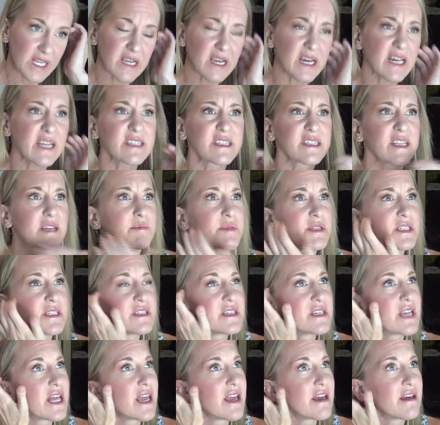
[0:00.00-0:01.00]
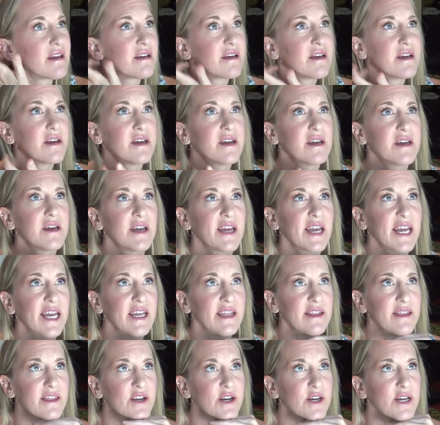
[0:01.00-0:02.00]
Kind of slept in today.
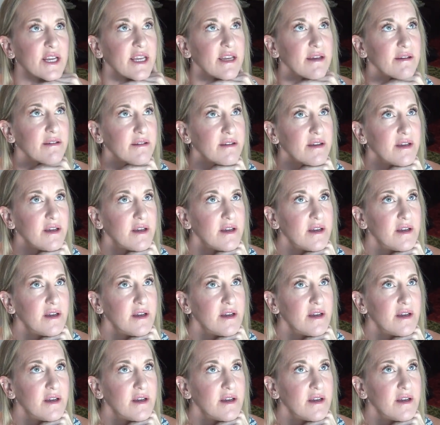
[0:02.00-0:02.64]
8:30.